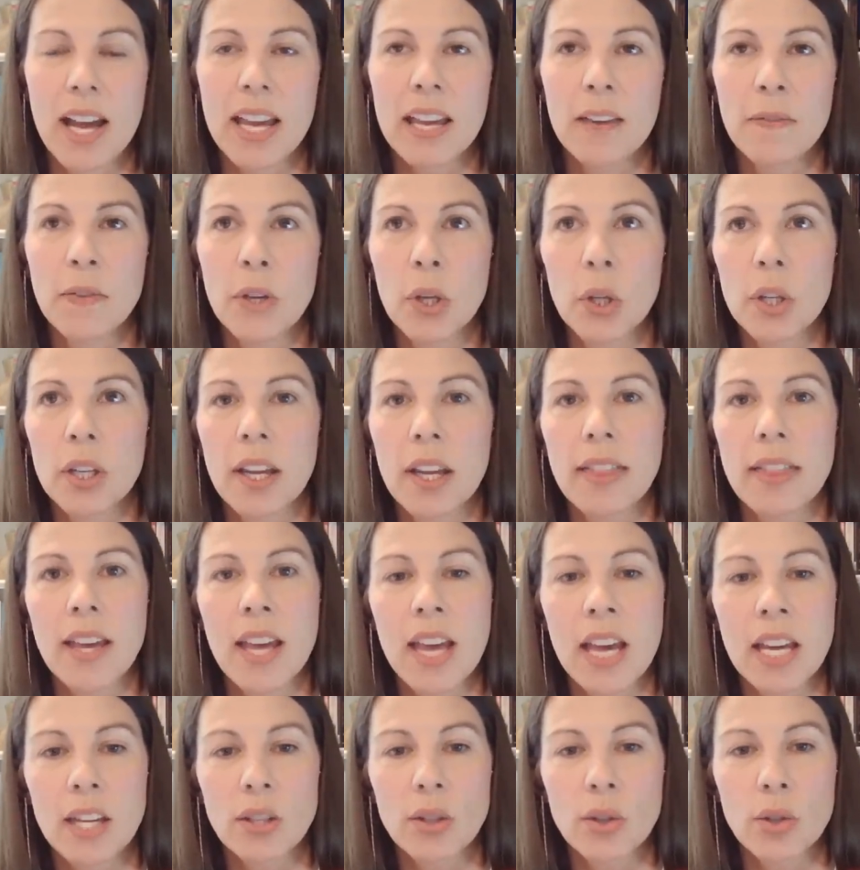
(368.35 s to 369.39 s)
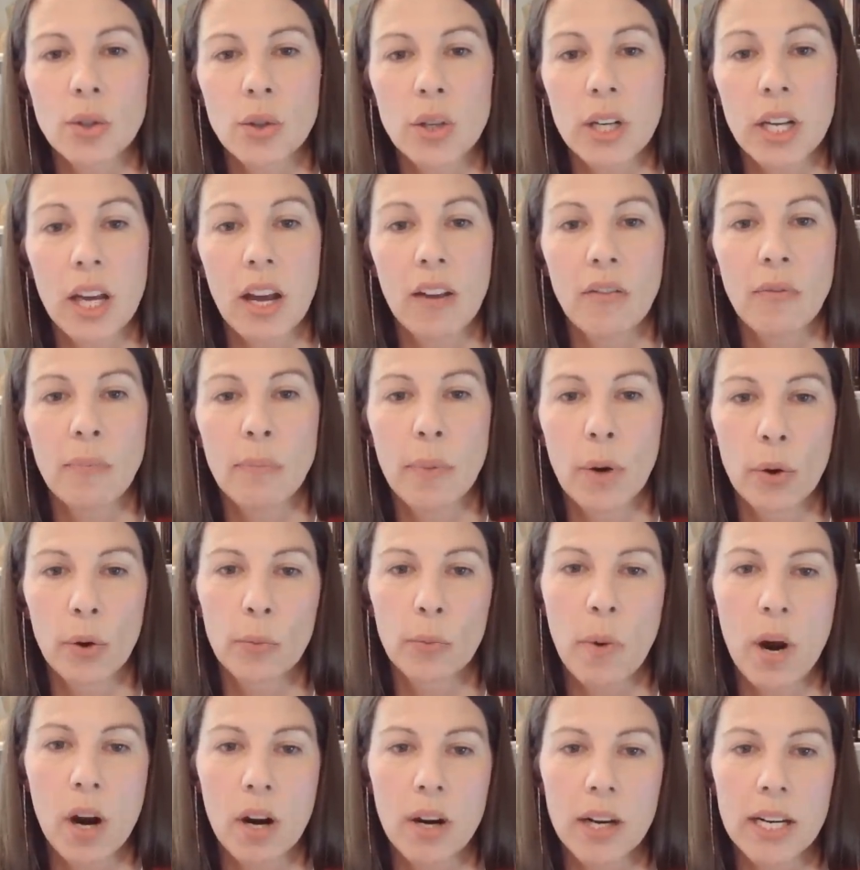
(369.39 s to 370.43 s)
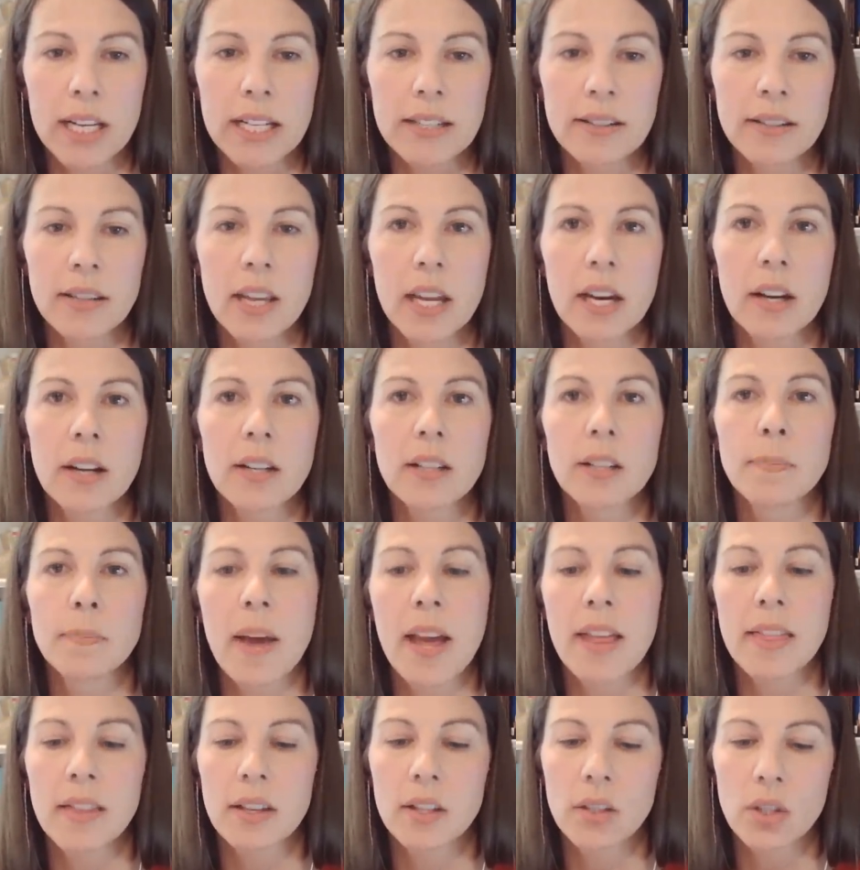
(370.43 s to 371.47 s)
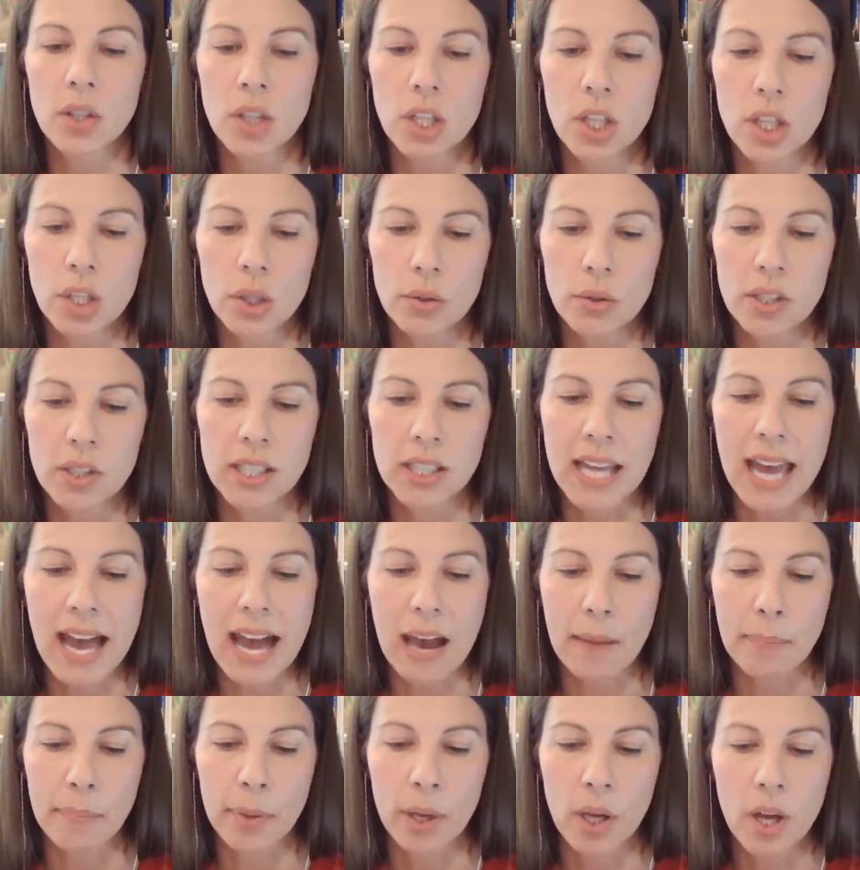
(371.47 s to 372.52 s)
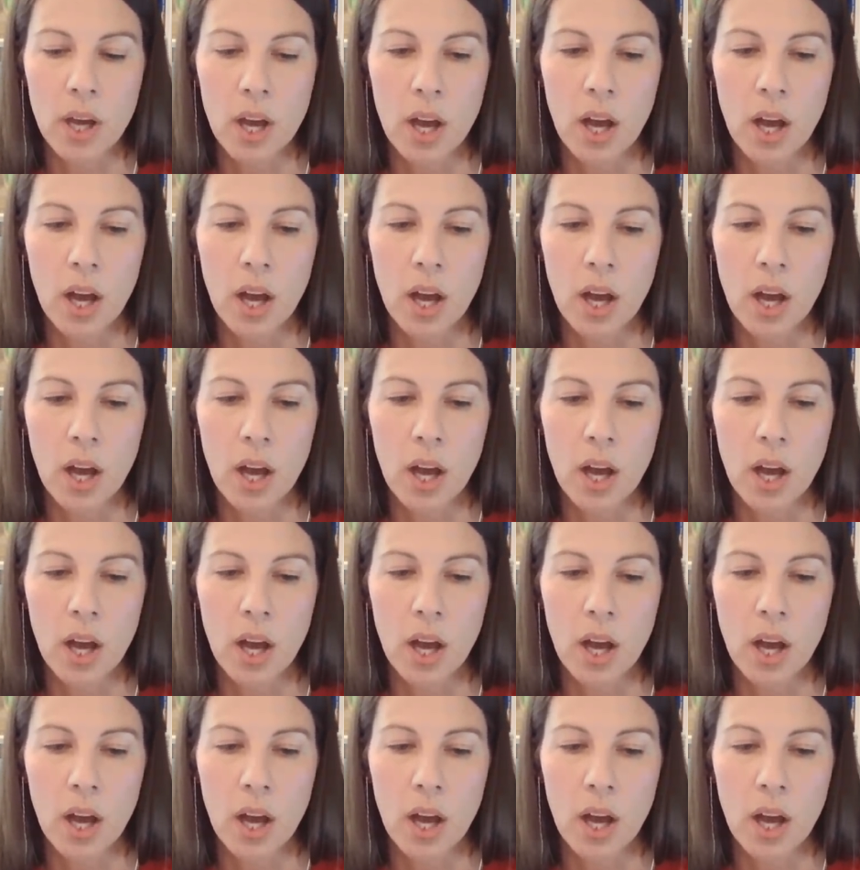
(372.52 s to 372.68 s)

If you look at the history of both parties, there has been this huge gap